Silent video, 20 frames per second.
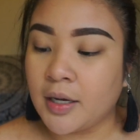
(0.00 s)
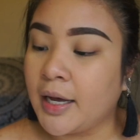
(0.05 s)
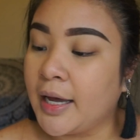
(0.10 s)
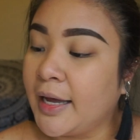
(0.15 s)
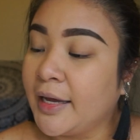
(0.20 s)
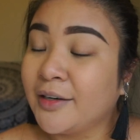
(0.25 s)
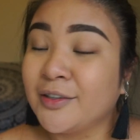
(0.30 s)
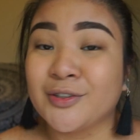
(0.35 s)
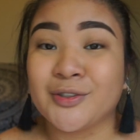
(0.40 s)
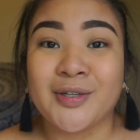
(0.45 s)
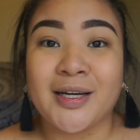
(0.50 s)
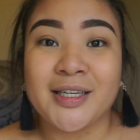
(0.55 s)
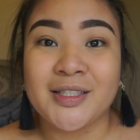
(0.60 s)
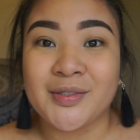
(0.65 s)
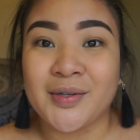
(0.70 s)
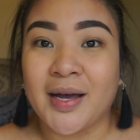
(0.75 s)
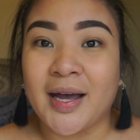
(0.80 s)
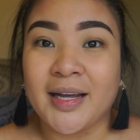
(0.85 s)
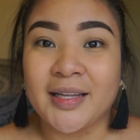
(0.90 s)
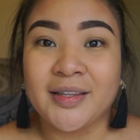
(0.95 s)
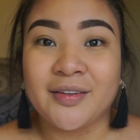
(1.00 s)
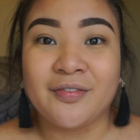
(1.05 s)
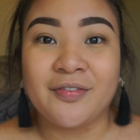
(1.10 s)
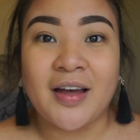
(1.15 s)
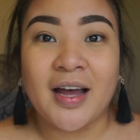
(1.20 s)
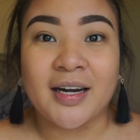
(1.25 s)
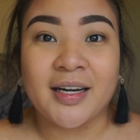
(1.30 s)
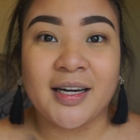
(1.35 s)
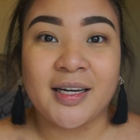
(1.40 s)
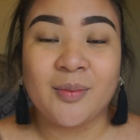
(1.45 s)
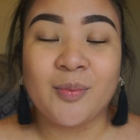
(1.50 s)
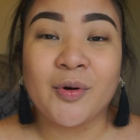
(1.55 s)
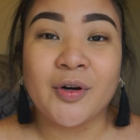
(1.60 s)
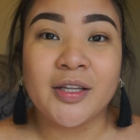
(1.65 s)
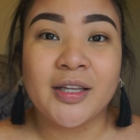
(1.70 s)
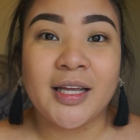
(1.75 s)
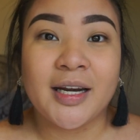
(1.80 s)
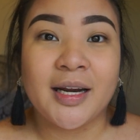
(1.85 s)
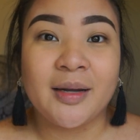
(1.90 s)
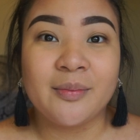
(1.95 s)
I don't try to hide the fact anymore
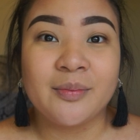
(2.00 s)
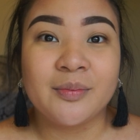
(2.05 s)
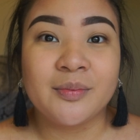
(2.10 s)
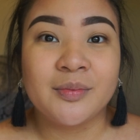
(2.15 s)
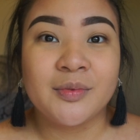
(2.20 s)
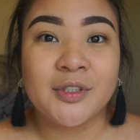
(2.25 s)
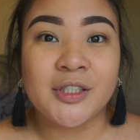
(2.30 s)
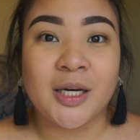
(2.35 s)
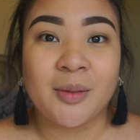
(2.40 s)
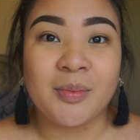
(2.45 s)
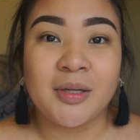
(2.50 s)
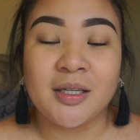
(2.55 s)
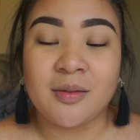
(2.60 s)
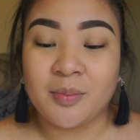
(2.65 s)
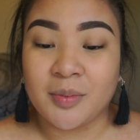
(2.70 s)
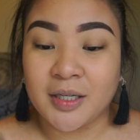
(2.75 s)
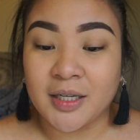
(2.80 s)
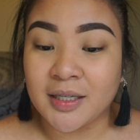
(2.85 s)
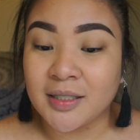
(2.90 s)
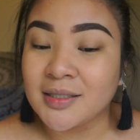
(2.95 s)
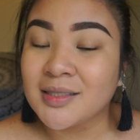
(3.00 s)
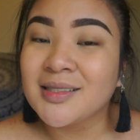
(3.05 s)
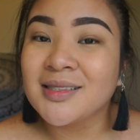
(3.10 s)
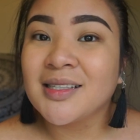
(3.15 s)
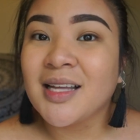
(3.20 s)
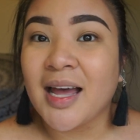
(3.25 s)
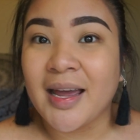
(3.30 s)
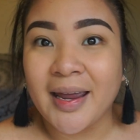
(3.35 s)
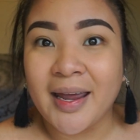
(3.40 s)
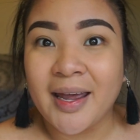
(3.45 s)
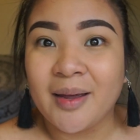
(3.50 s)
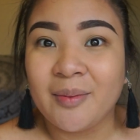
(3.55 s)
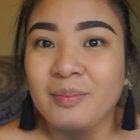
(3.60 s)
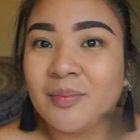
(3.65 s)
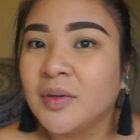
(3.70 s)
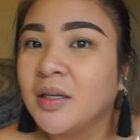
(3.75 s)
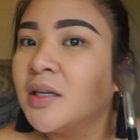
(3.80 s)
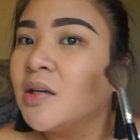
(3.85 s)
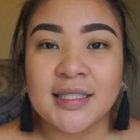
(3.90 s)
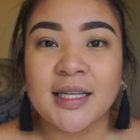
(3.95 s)
that I'm chubby, because I am.
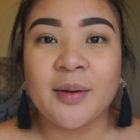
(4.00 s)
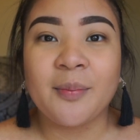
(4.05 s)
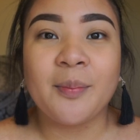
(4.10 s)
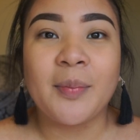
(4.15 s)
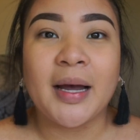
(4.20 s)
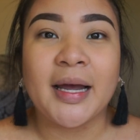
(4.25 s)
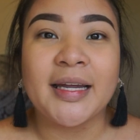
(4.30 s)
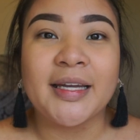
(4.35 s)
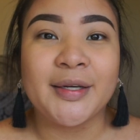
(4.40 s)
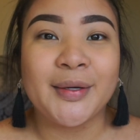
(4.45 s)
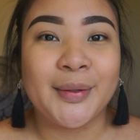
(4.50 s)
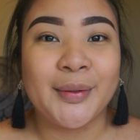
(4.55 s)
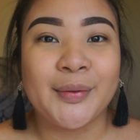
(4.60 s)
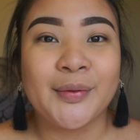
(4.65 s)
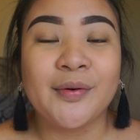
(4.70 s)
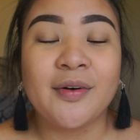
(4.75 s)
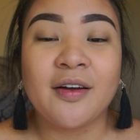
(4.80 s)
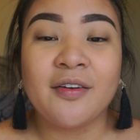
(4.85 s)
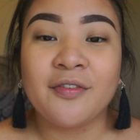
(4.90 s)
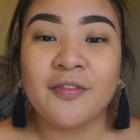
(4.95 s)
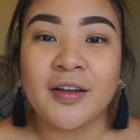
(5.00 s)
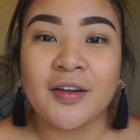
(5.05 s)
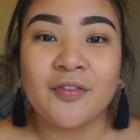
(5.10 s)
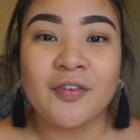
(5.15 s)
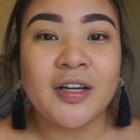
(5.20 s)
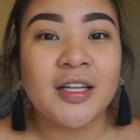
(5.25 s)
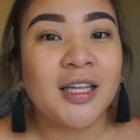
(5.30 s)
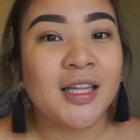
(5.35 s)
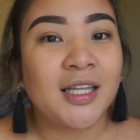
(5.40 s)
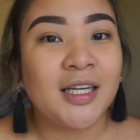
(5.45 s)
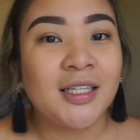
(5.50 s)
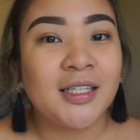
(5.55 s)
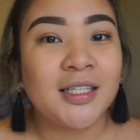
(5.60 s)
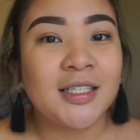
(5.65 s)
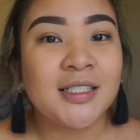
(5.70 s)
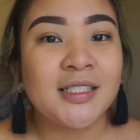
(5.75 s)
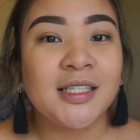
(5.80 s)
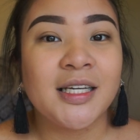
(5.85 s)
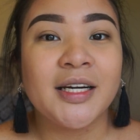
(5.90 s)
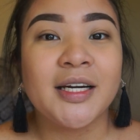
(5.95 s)
My new favorite thing
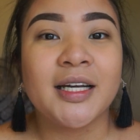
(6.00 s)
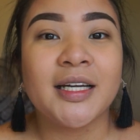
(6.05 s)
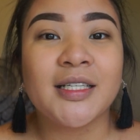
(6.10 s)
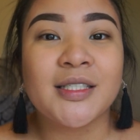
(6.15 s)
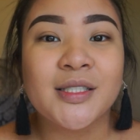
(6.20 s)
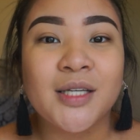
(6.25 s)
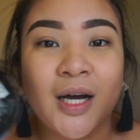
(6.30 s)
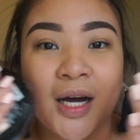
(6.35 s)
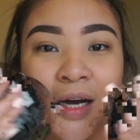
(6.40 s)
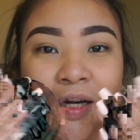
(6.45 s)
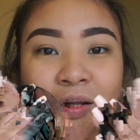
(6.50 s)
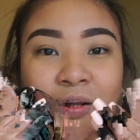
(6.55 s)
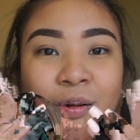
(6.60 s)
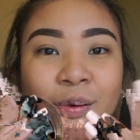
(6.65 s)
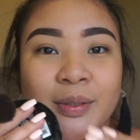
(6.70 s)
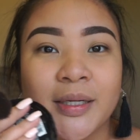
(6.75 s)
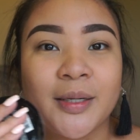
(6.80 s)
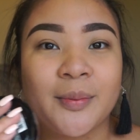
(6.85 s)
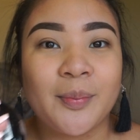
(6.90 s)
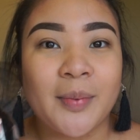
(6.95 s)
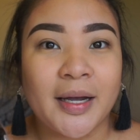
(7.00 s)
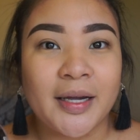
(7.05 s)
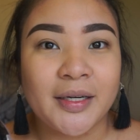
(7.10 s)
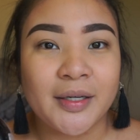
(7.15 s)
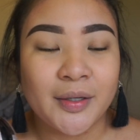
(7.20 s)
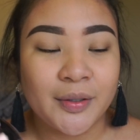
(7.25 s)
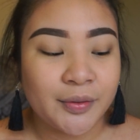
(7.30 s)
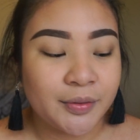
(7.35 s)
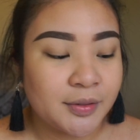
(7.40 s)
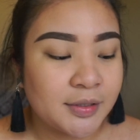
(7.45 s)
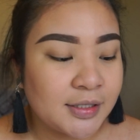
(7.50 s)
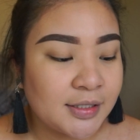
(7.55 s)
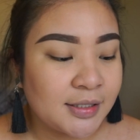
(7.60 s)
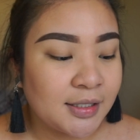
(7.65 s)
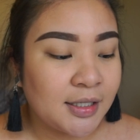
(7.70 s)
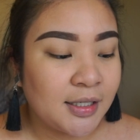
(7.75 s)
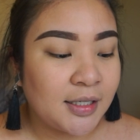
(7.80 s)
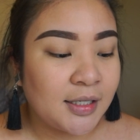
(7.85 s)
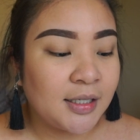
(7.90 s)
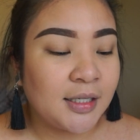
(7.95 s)
this year is contouring my nose.
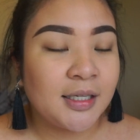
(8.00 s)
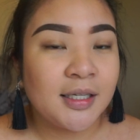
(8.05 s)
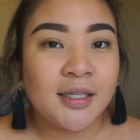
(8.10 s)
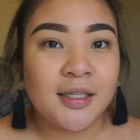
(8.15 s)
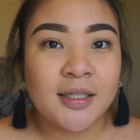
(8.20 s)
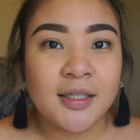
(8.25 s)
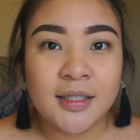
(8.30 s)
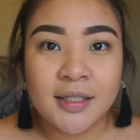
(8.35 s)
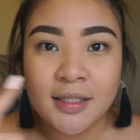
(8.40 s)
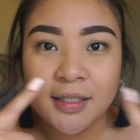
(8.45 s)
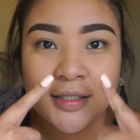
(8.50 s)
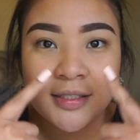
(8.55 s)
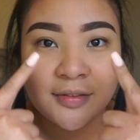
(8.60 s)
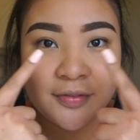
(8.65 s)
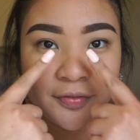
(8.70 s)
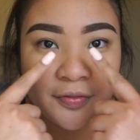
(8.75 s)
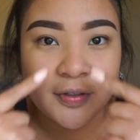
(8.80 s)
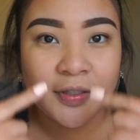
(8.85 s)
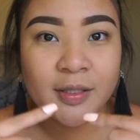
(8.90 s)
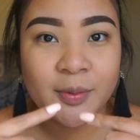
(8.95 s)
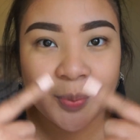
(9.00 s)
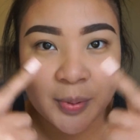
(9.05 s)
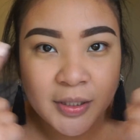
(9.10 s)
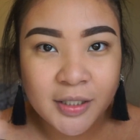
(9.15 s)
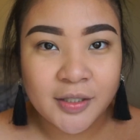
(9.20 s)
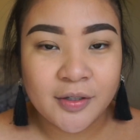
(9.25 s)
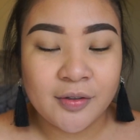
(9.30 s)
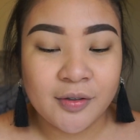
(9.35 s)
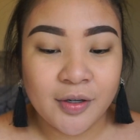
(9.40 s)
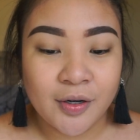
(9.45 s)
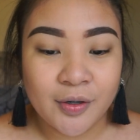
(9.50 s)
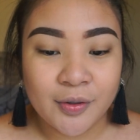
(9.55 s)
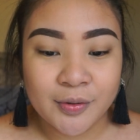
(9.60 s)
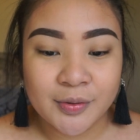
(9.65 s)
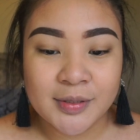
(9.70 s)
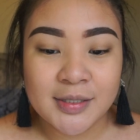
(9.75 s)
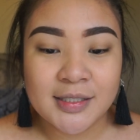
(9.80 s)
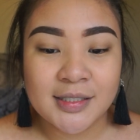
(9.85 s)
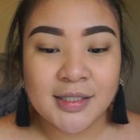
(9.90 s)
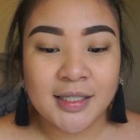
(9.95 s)
This Filipino
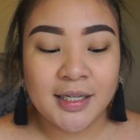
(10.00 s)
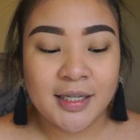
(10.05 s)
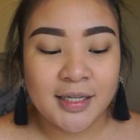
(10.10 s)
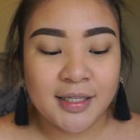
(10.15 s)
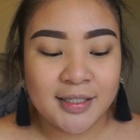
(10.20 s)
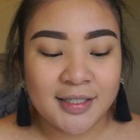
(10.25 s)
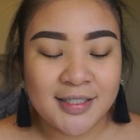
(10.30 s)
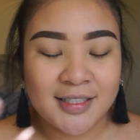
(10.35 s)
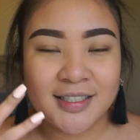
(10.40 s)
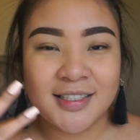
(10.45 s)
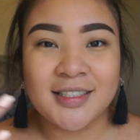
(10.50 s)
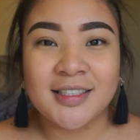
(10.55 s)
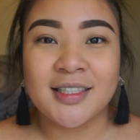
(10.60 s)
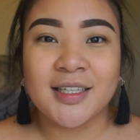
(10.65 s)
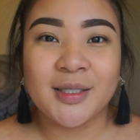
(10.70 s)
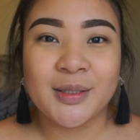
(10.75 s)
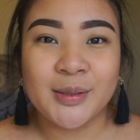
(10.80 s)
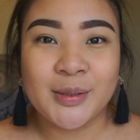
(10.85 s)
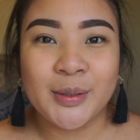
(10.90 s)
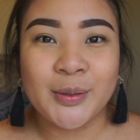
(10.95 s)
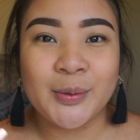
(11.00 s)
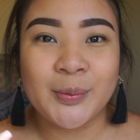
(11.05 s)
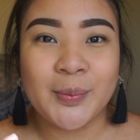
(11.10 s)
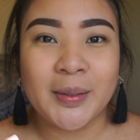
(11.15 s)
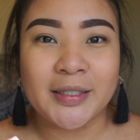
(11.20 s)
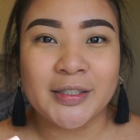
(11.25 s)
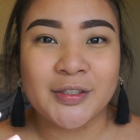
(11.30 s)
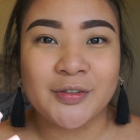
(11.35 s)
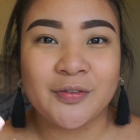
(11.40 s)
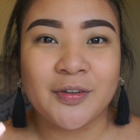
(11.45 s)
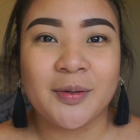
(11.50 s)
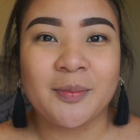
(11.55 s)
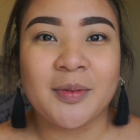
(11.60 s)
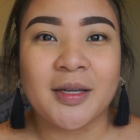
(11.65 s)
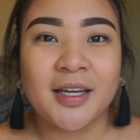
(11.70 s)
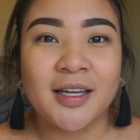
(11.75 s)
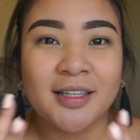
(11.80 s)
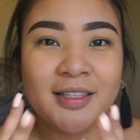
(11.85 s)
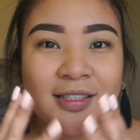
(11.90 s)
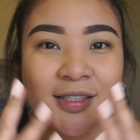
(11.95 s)
nose is too much for me.
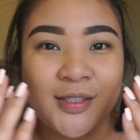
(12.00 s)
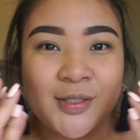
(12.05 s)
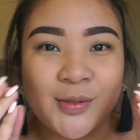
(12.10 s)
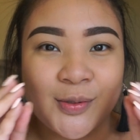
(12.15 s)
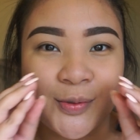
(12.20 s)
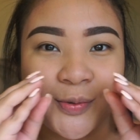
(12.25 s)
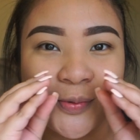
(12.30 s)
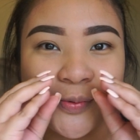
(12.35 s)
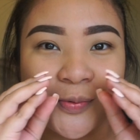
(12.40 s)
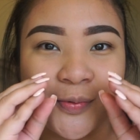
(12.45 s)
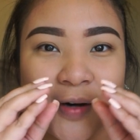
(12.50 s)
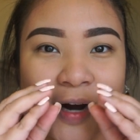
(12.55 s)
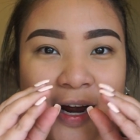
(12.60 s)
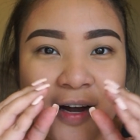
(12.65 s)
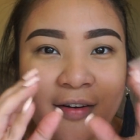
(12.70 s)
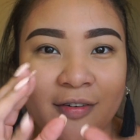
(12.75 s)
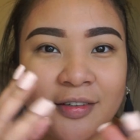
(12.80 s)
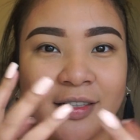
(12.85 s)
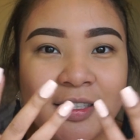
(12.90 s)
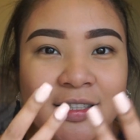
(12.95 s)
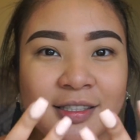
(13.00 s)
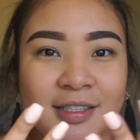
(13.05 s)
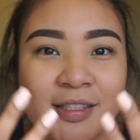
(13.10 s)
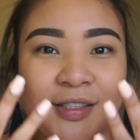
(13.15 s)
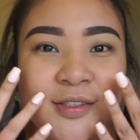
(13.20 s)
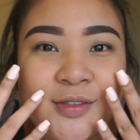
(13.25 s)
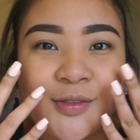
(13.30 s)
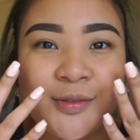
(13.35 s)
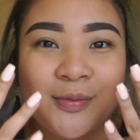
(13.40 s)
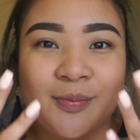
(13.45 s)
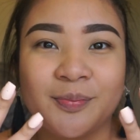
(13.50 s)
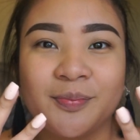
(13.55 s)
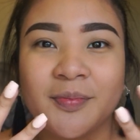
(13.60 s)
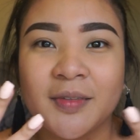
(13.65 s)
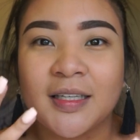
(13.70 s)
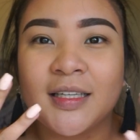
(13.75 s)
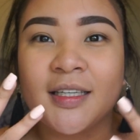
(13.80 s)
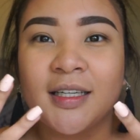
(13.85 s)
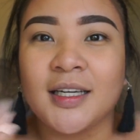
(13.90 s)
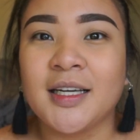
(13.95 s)
It's too round, it's too
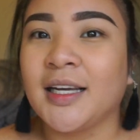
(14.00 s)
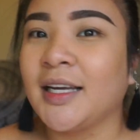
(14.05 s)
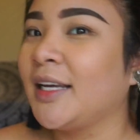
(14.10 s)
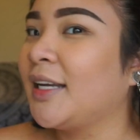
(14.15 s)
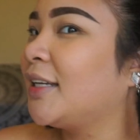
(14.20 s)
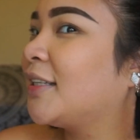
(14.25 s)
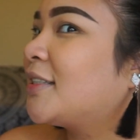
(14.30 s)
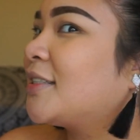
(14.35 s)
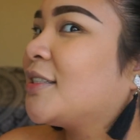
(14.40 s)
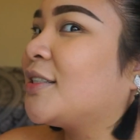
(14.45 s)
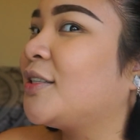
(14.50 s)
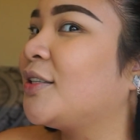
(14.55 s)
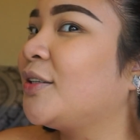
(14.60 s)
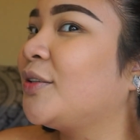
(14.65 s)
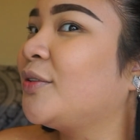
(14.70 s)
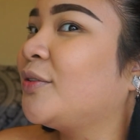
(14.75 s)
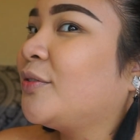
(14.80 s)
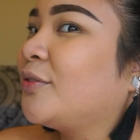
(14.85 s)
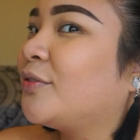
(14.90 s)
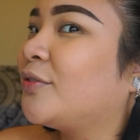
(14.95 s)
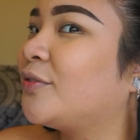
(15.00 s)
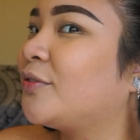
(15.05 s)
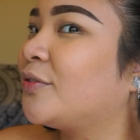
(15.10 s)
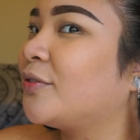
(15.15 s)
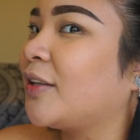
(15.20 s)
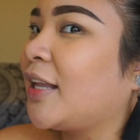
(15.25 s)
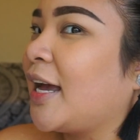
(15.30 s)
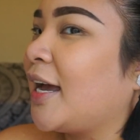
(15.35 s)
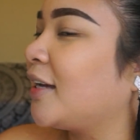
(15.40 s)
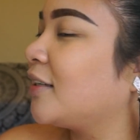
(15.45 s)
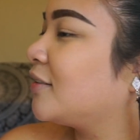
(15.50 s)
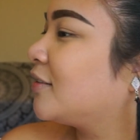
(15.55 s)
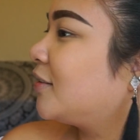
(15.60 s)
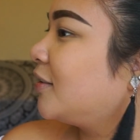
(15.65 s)
It's too flat.